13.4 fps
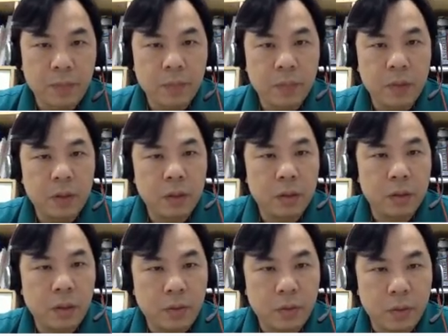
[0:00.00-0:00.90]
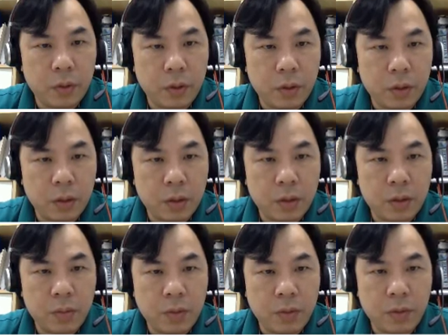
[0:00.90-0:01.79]
So therefore you can
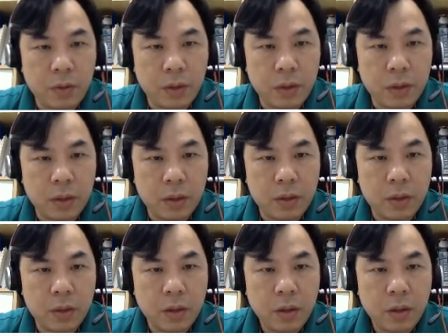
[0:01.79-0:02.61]
simplify that as